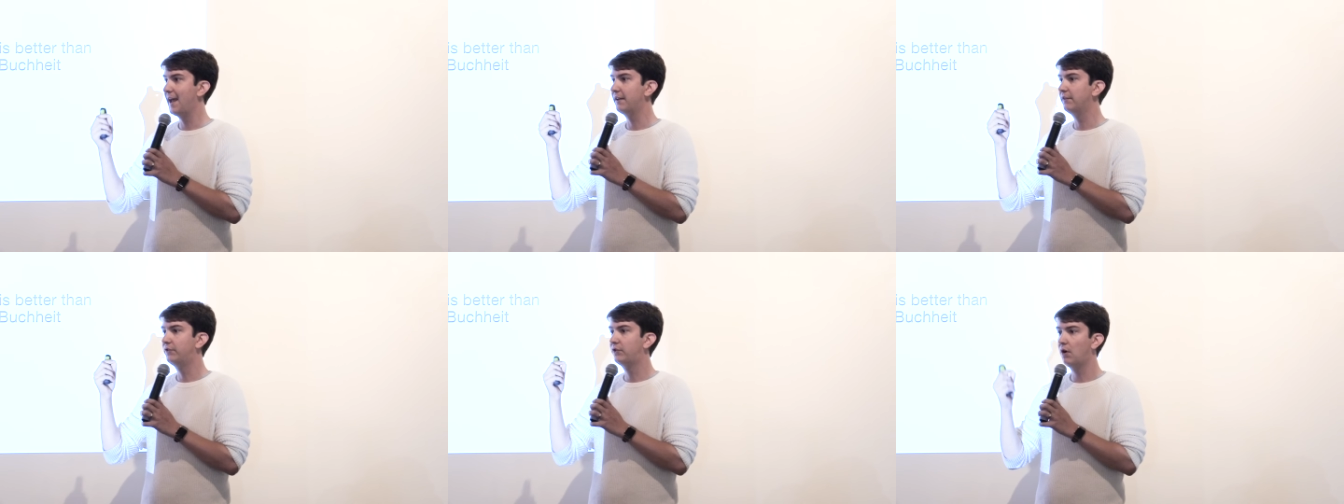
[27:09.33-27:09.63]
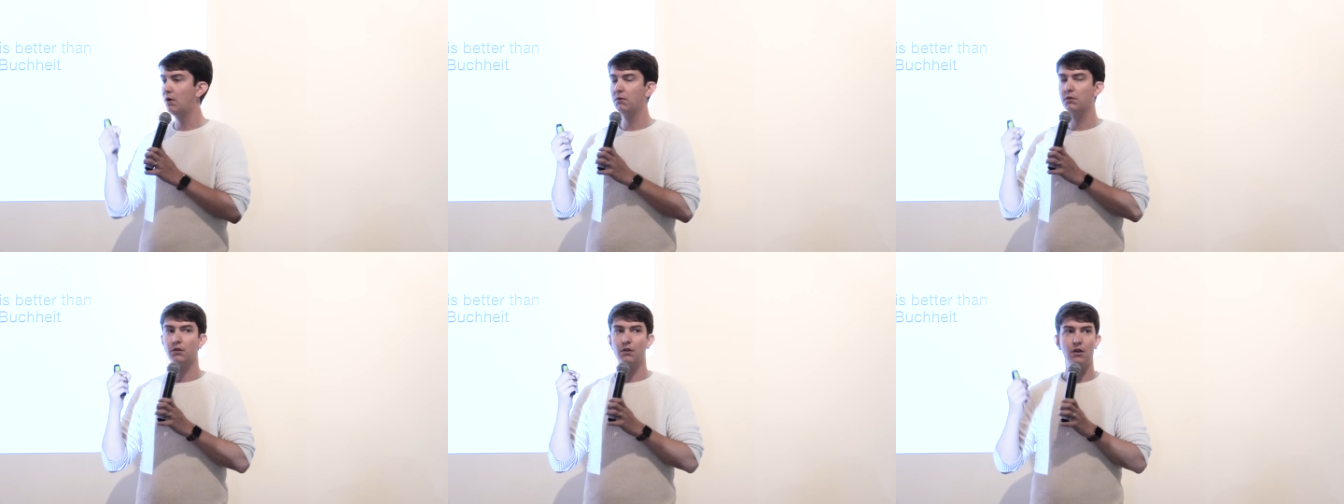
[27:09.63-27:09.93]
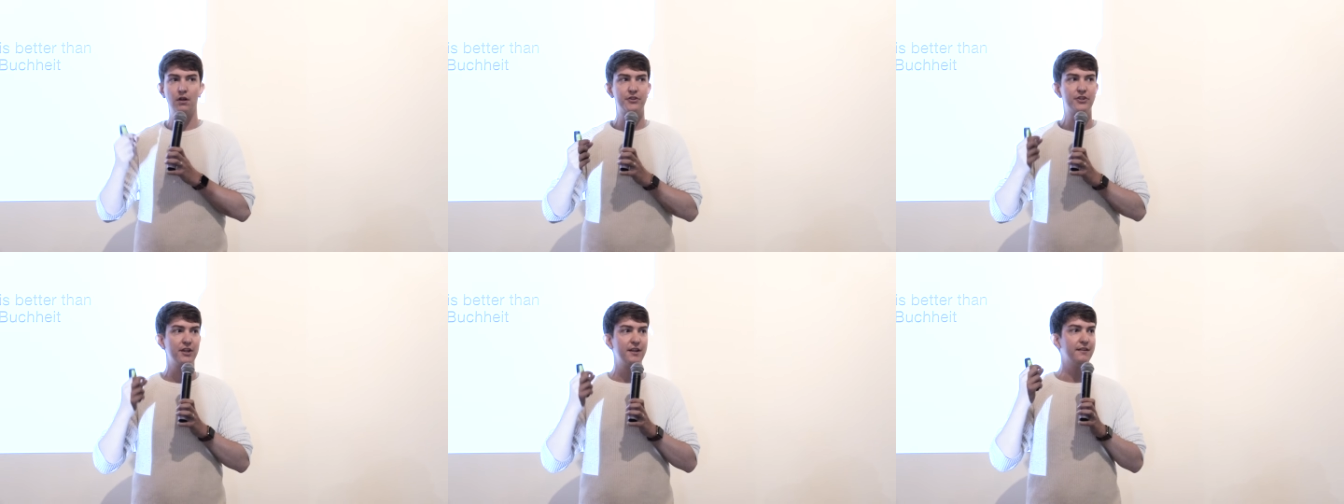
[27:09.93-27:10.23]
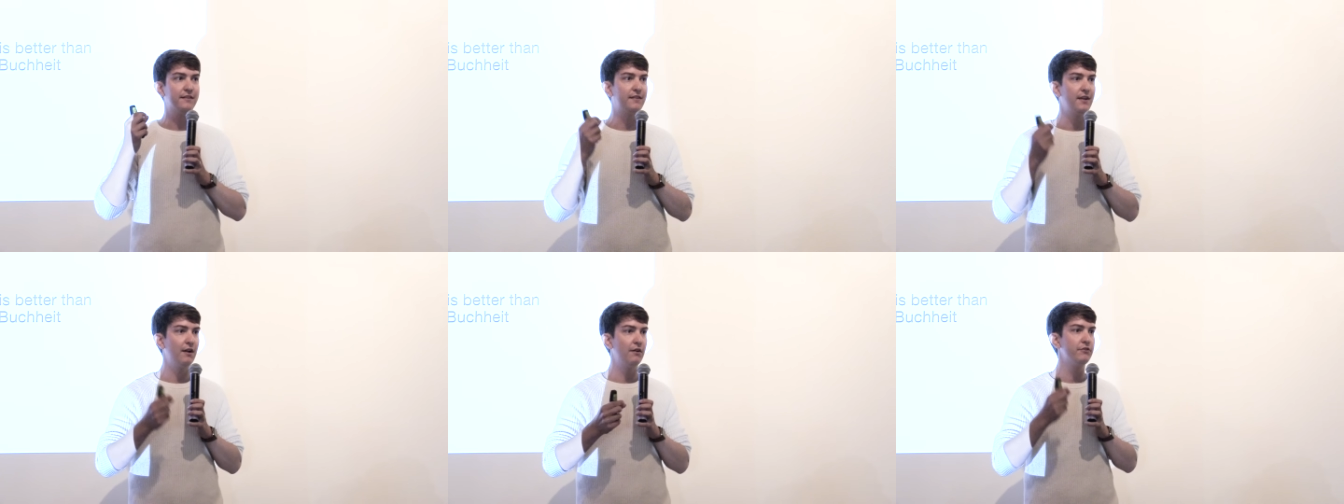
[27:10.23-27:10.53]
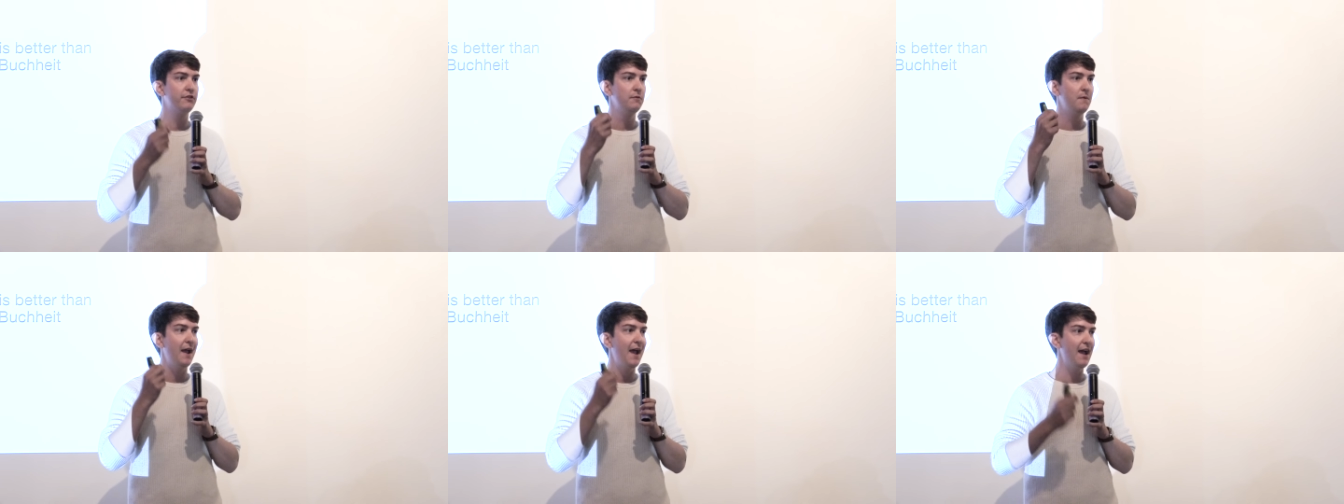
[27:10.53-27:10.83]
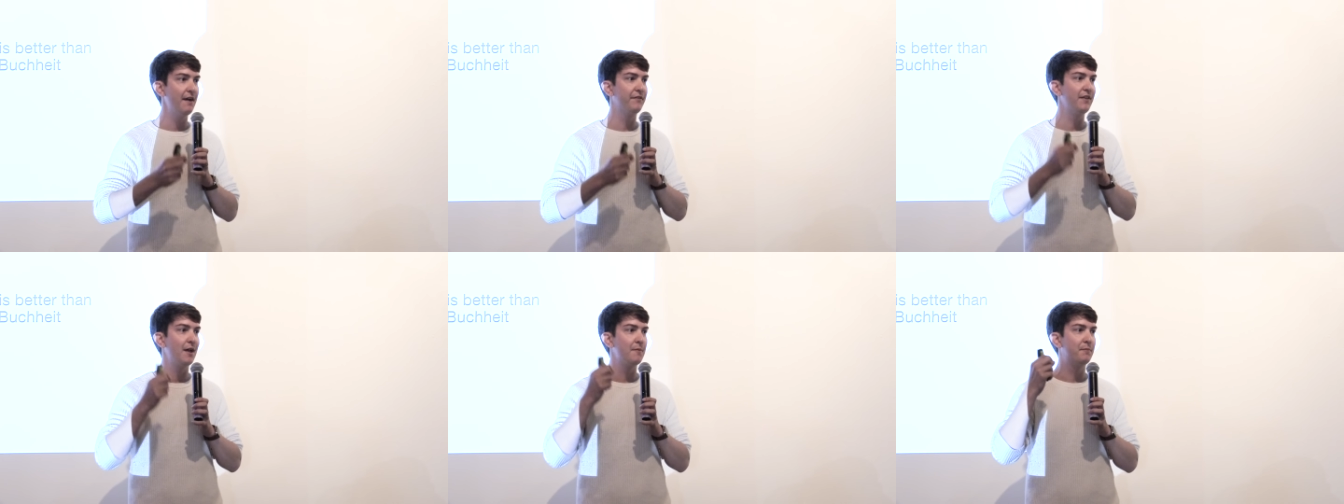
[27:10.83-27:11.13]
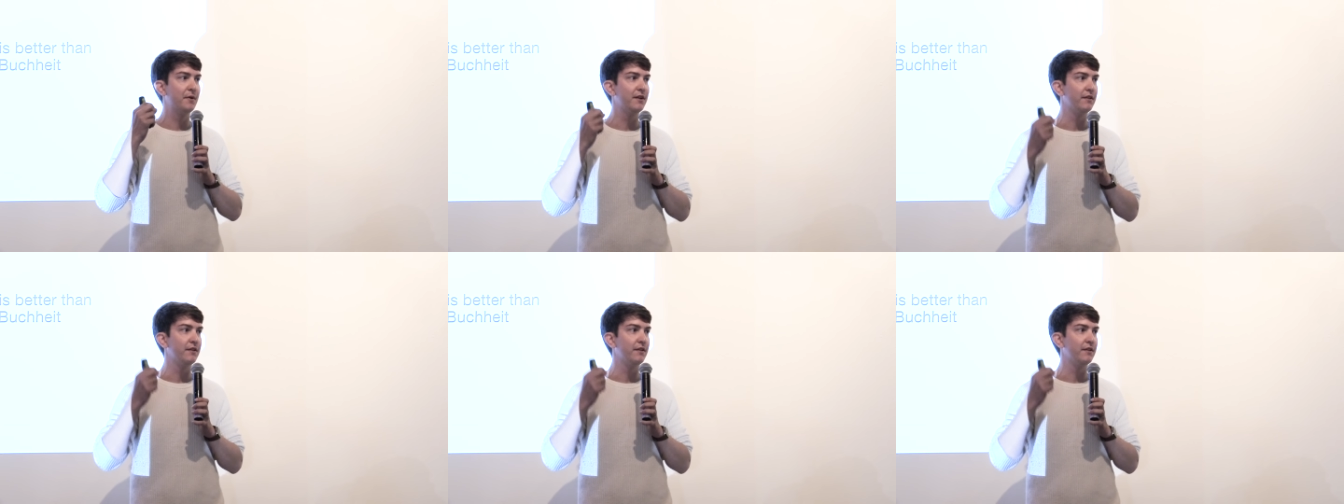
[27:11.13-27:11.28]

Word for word: and don't launch until you have that.